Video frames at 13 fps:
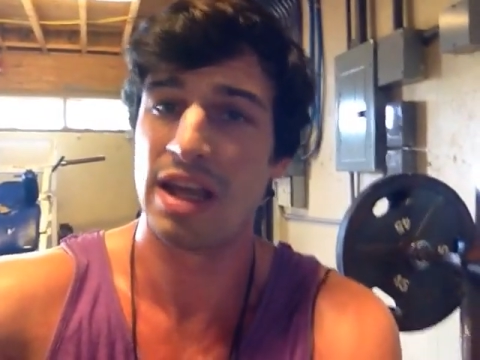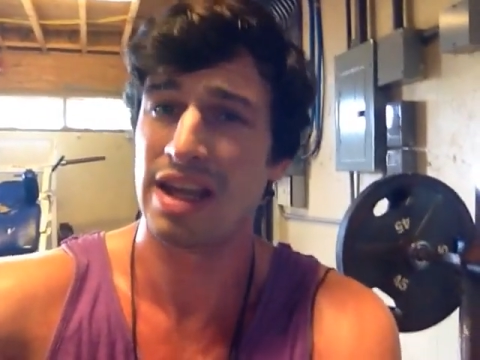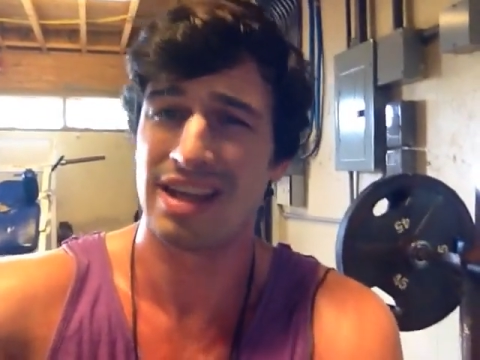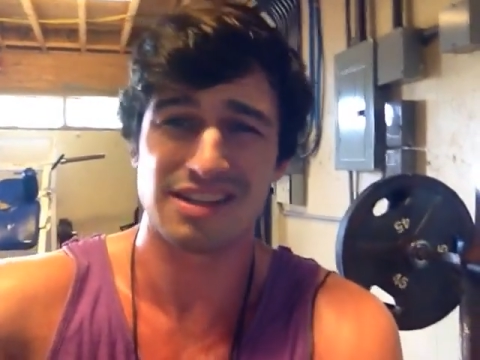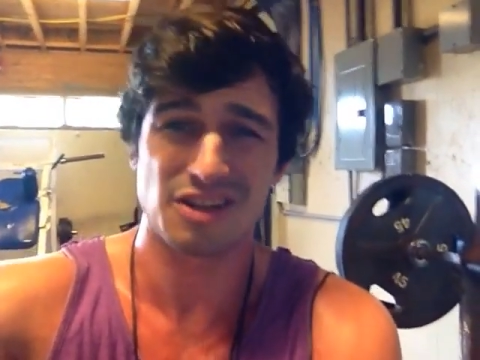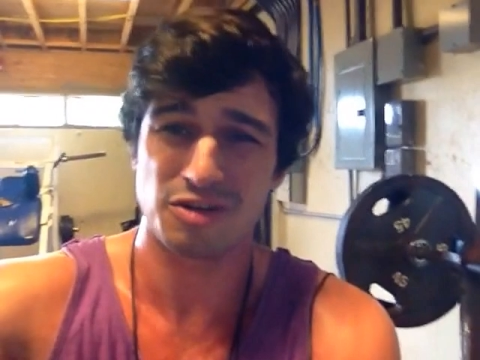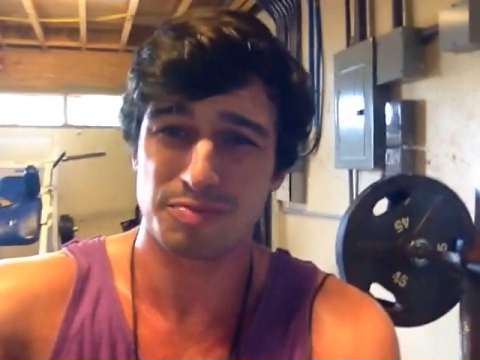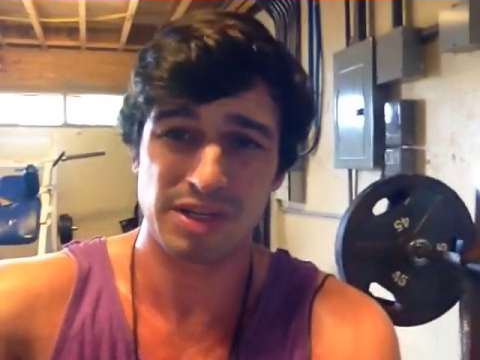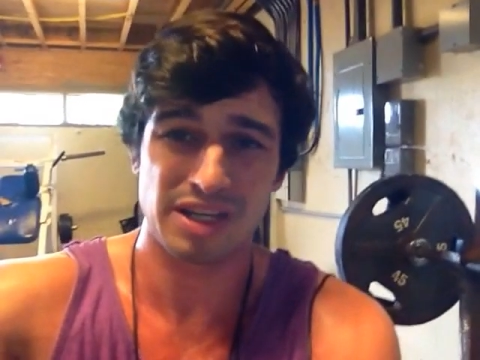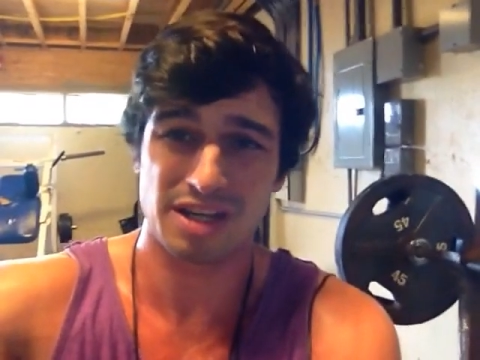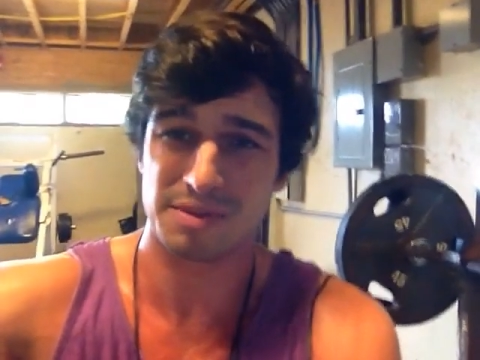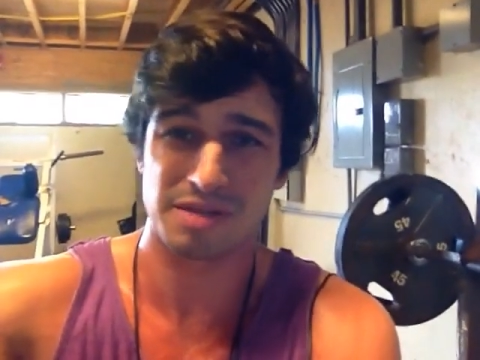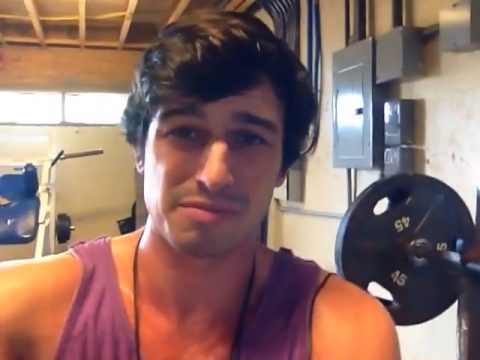then don't
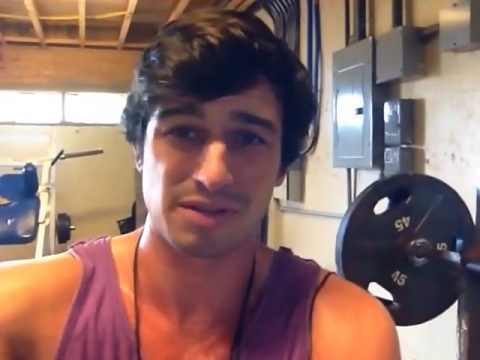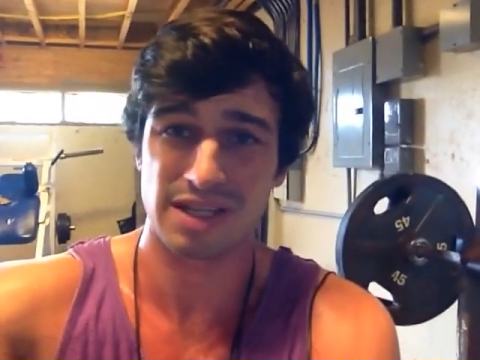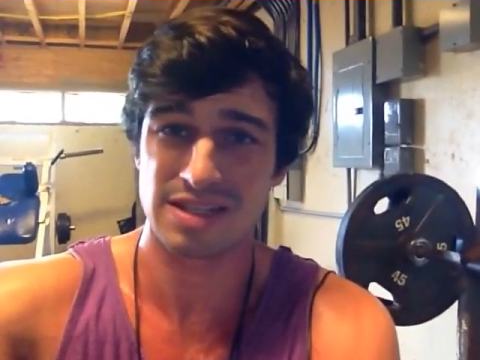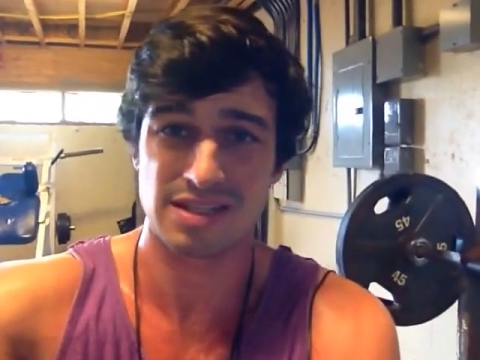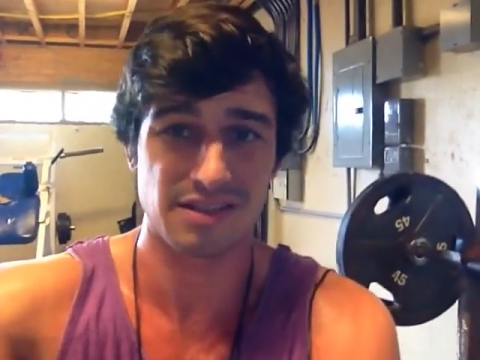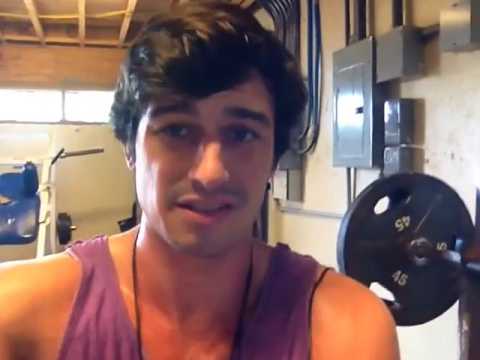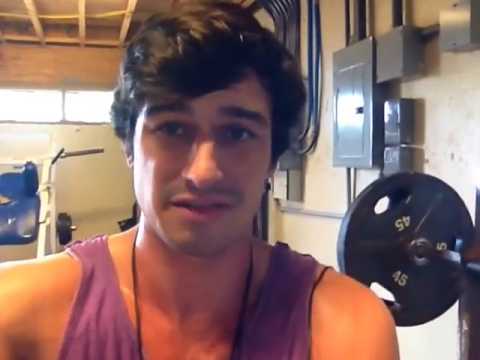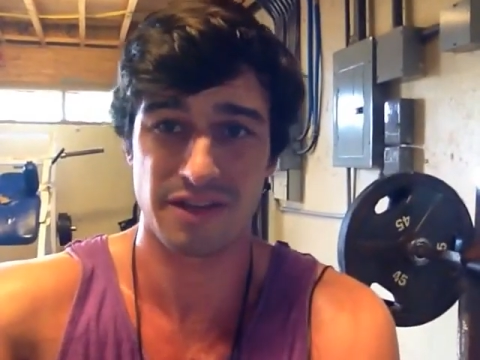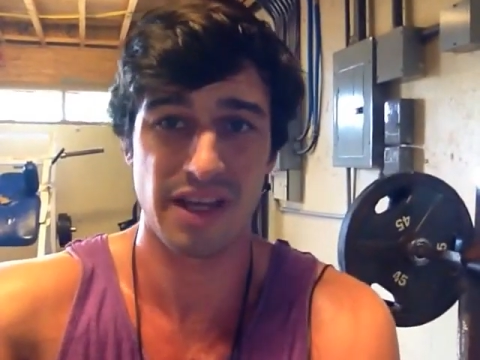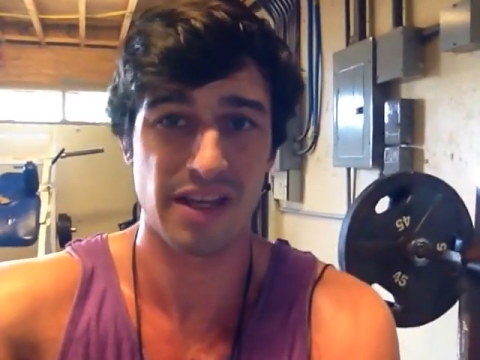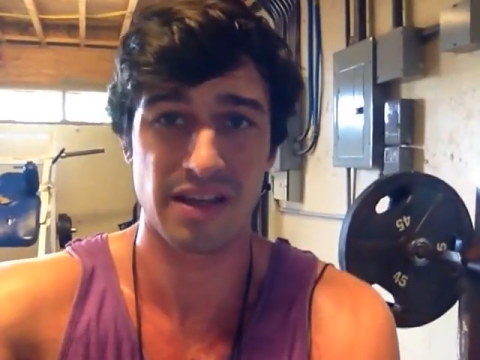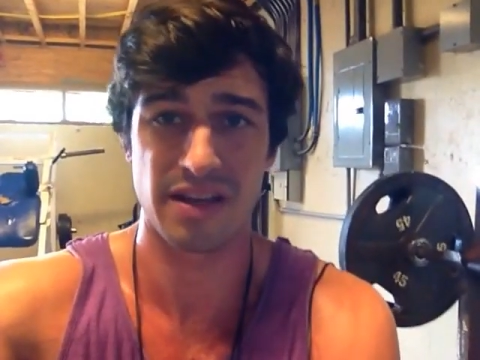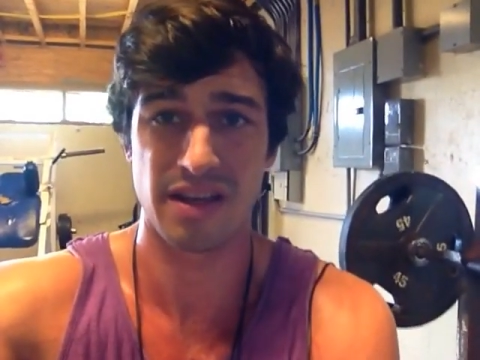become complacent in your
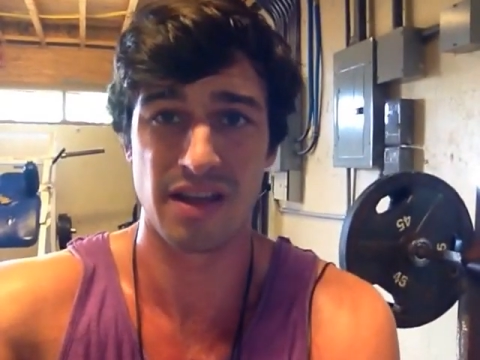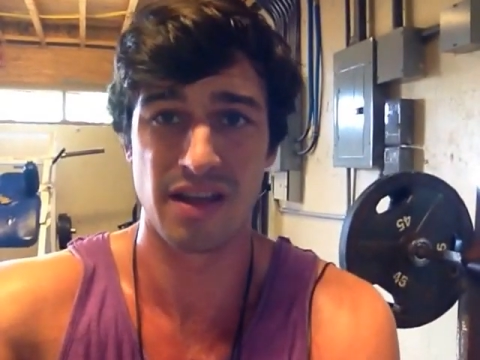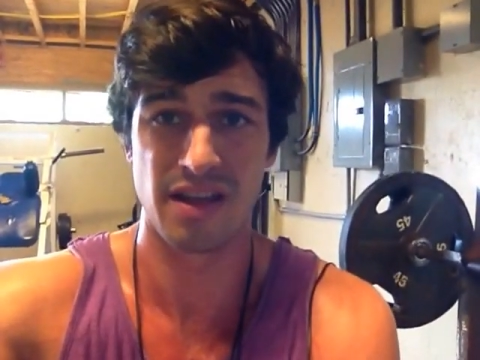faith.